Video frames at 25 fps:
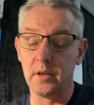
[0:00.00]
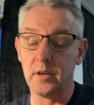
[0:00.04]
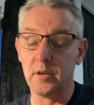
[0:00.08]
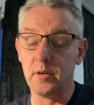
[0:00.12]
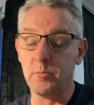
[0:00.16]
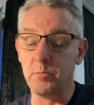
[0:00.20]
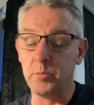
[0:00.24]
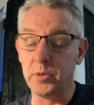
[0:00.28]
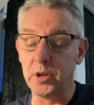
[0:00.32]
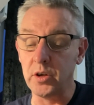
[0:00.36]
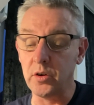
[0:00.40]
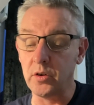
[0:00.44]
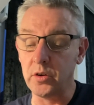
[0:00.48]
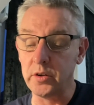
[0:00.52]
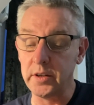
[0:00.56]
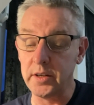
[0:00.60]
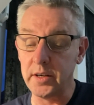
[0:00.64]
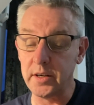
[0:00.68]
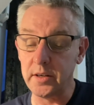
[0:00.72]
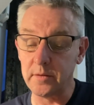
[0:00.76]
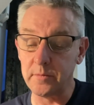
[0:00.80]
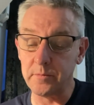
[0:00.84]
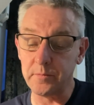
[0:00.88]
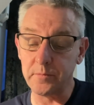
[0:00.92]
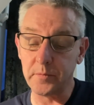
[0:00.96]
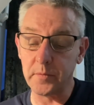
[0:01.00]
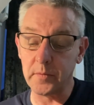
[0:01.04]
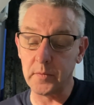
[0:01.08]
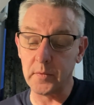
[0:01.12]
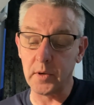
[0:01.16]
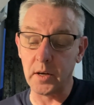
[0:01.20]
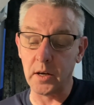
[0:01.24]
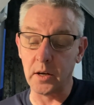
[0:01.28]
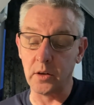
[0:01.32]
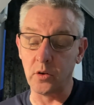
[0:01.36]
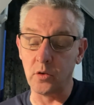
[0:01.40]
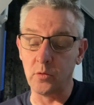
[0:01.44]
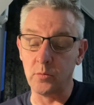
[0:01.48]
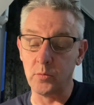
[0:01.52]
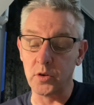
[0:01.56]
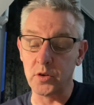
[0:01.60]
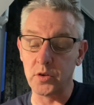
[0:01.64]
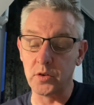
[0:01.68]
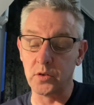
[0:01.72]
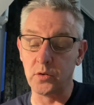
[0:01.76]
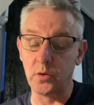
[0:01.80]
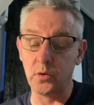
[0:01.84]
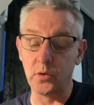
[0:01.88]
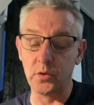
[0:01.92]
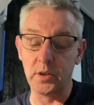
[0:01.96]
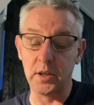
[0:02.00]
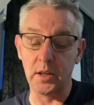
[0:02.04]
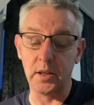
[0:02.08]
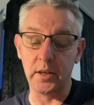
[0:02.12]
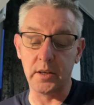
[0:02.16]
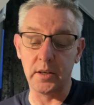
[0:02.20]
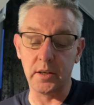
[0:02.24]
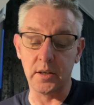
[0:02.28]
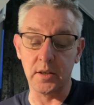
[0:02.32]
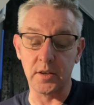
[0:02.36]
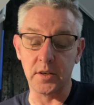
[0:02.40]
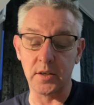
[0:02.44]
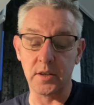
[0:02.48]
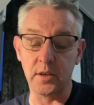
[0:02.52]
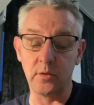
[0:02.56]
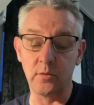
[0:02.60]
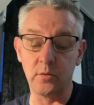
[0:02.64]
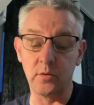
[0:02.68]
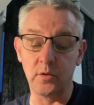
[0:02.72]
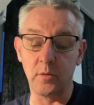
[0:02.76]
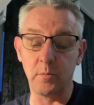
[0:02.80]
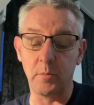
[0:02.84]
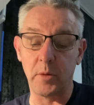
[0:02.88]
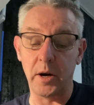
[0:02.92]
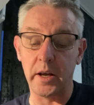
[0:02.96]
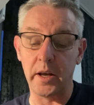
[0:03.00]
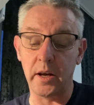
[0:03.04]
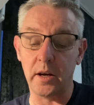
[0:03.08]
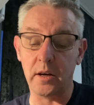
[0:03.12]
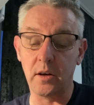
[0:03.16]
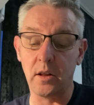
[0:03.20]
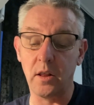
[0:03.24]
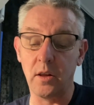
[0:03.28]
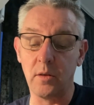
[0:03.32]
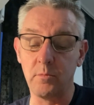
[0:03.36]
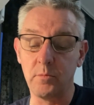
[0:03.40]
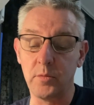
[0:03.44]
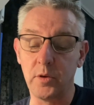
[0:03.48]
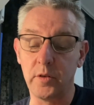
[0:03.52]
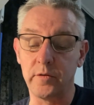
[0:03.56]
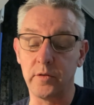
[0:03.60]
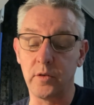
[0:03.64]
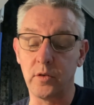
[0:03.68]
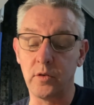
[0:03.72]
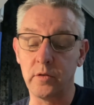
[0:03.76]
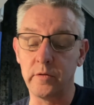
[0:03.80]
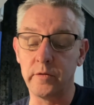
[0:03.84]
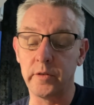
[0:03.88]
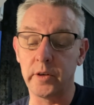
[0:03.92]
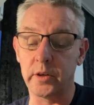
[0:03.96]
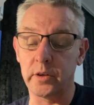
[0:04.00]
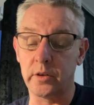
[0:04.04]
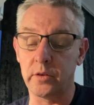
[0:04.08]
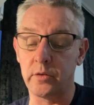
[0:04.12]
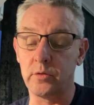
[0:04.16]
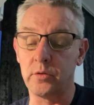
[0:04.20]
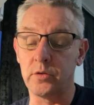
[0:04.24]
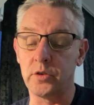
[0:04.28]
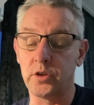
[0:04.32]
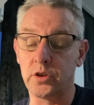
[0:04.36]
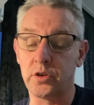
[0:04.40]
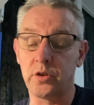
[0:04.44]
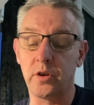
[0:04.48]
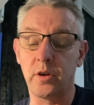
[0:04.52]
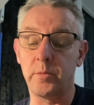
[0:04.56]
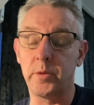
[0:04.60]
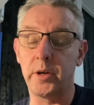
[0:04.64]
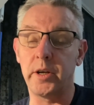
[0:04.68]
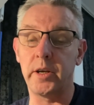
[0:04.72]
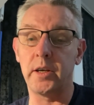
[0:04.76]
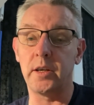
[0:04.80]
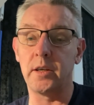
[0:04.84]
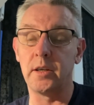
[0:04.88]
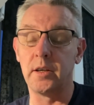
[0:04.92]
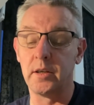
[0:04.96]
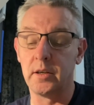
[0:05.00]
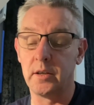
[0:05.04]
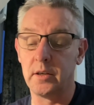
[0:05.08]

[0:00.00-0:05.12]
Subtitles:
Beyond it, and almost totally concealed by a clump of overgrown shrubbery,